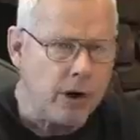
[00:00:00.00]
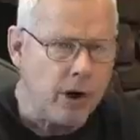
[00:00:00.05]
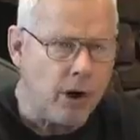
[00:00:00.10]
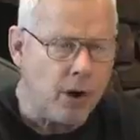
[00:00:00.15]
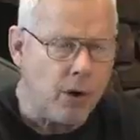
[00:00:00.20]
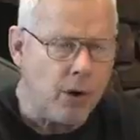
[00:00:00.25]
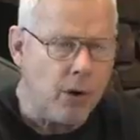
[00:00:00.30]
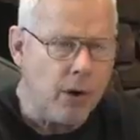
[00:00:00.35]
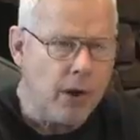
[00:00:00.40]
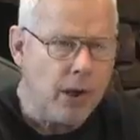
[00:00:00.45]

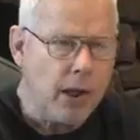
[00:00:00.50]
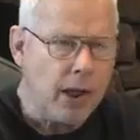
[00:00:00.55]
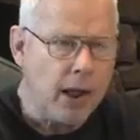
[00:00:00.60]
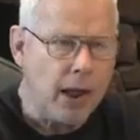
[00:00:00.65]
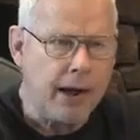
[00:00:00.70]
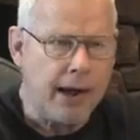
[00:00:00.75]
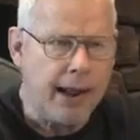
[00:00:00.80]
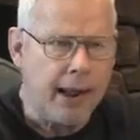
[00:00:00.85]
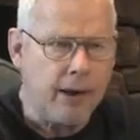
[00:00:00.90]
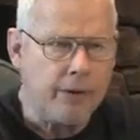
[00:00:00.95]
ago
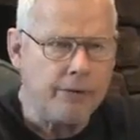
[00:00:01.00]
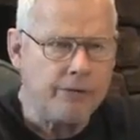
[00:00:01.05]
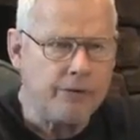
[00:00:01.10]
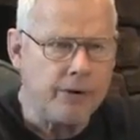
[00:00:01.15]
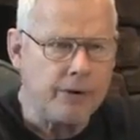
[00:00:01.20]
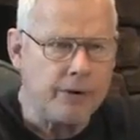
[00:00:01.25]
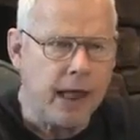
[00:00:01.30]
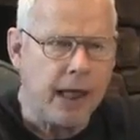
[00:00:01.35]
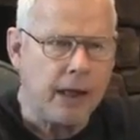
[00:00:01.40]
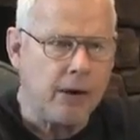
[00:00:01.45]
announced
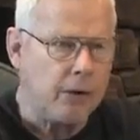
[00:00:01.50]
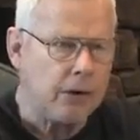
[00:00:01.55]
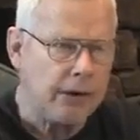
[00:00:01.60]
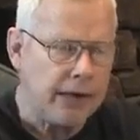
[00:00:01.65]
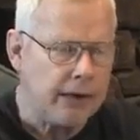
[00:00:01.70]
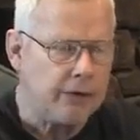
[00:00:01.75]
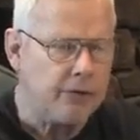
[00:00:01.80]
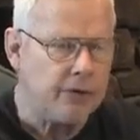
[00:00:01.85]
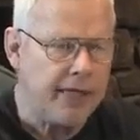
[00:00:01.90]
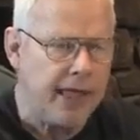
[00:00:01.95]
that not
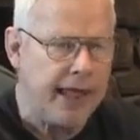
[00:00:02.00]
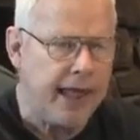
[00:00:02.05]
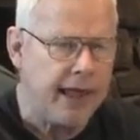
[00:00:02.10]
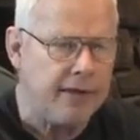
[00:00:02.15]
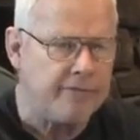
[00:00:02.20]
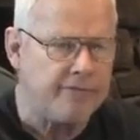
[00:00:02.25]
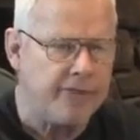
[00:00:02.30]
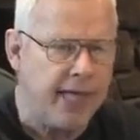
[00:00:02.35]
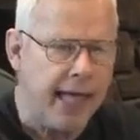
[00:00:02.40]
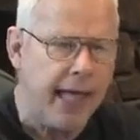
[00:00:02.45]
only do they
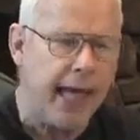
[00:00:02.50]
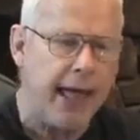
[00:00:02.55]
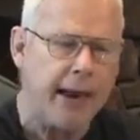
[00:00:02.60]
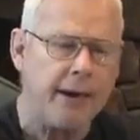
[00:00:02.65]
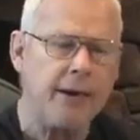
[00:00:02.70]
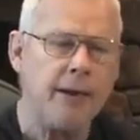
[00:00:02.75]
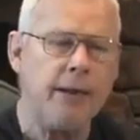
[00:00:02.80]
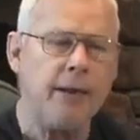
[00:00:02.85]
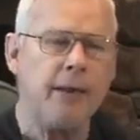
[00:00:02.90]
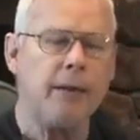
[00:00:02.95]
have
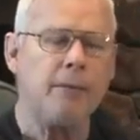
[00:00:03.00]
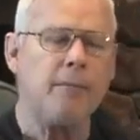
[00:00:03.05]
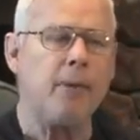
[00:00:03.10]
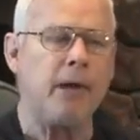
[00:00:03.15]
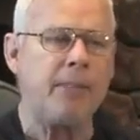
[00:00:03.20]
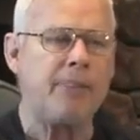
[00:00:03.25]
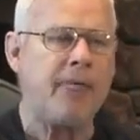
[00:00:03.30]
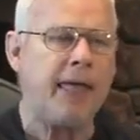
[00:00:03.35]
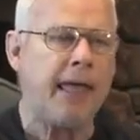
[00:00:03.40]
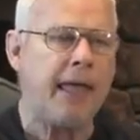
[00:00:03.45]
that,
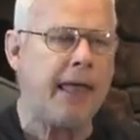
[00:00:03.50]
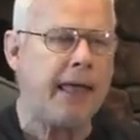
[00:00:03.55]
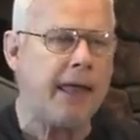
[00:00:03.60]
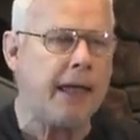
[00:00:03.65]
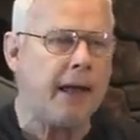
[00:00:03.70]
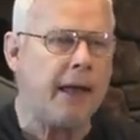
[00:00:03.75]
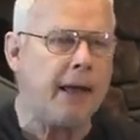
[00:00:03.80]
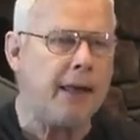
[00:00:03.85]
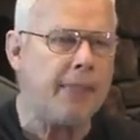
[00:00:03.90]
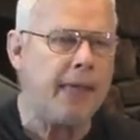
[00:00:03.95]
but they
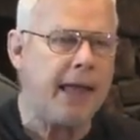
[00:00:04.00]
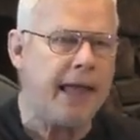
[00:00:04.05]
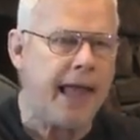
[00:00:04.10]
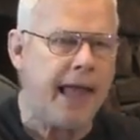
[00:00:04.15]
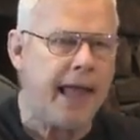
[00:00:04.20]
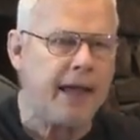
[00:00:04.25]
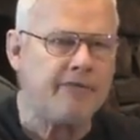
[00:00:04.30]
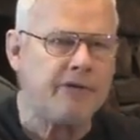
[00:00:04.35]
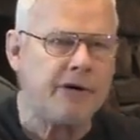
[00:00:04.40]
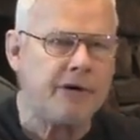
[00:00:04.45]

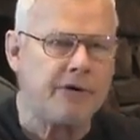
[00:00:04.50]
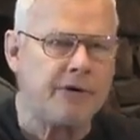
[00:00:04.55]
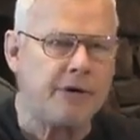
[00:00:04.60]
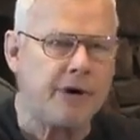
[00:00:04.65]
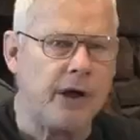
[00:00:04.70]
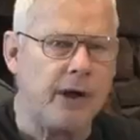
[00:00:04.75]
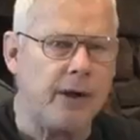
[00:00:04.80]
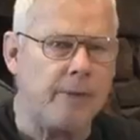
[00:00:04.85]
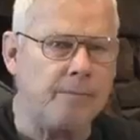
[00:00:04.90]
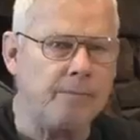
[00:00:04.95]
have it.
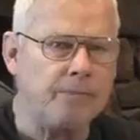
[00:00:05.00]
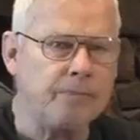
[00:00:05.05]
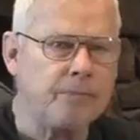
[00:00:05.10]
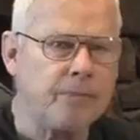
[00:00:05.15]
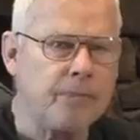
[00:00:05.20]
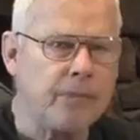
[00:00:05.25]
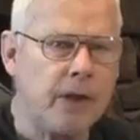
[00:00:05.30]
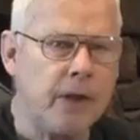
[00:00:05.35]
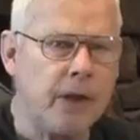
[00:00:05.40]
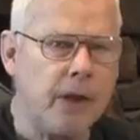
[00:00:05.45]

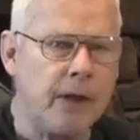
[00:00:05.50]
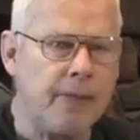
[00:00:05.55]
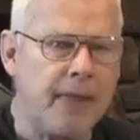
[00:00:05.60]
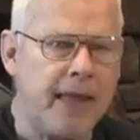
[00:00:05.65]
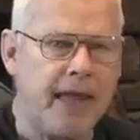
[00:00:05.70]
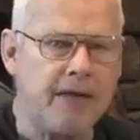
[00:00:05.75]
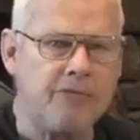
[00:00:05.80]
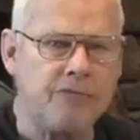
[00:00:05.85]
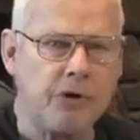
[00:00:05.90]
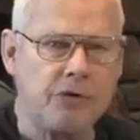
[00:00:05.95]

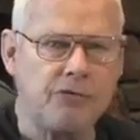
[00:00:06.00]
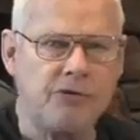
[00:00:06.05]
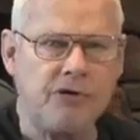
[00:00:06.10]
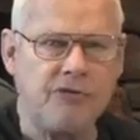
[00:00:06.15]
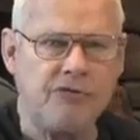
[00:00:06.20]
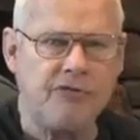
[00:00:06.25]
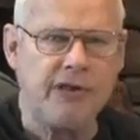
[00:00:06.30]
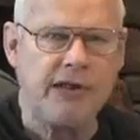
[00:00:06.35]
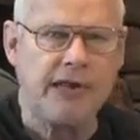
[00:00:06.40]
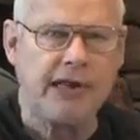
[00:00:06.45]
They have
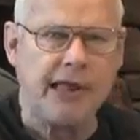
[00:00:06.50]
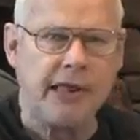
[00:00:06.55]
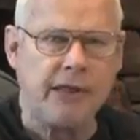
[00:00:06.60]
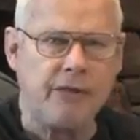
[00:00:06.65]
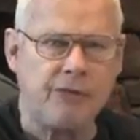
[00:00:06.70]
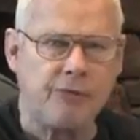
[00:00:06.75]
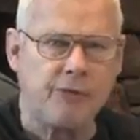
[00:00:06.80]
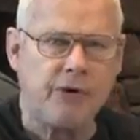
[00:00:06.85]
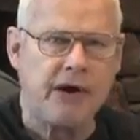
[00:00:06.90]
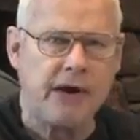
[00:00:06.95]

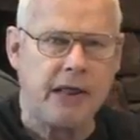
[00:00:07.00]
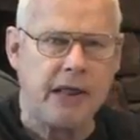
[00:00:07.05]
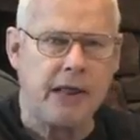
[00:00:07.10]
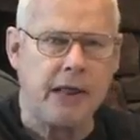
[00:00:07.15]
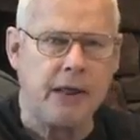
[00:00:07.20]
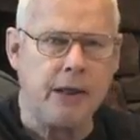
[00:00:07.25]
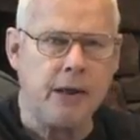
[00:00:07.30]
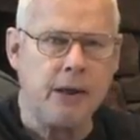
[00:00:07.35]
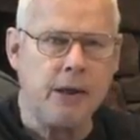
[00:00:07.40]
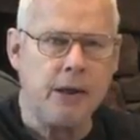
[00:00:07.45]
touchy-feely
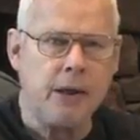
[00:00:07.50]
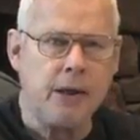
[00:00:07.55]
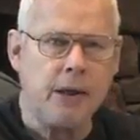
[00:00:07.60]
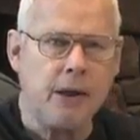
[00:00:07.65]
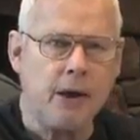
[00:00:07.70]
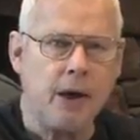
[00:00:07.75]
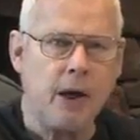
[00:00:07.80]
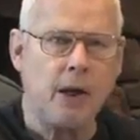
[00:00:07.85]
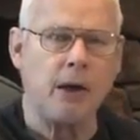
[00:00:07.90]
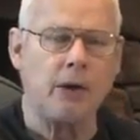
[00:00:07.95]
3D
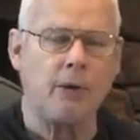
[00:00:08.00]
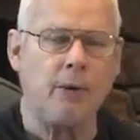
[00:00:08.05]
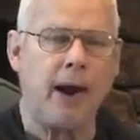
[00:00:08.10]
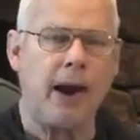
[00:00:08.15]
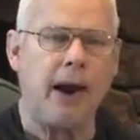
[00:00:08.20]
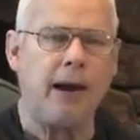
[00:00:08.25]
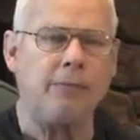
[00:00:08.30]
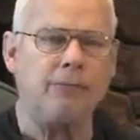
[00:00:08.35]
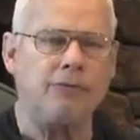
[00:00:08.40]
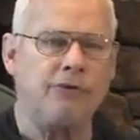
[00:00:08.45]

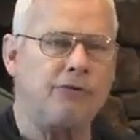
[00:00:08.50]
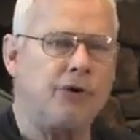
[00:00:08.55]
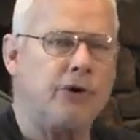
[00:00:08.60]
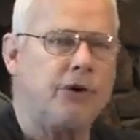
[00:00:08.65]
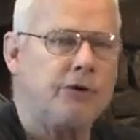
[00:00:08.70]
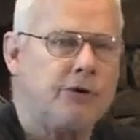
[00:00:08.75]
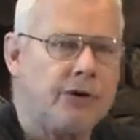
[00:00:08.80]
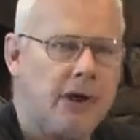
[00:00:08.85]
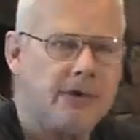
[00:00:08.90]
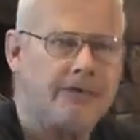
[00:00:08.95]
holograms that you
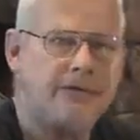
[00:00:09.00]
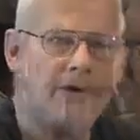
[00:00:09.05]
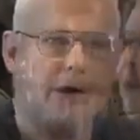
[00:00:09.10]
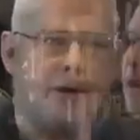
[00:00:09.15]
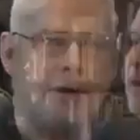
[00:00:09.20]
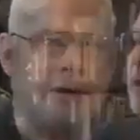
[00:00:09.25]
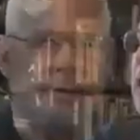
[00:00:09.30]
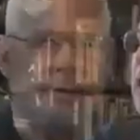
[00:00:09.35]
can touch it.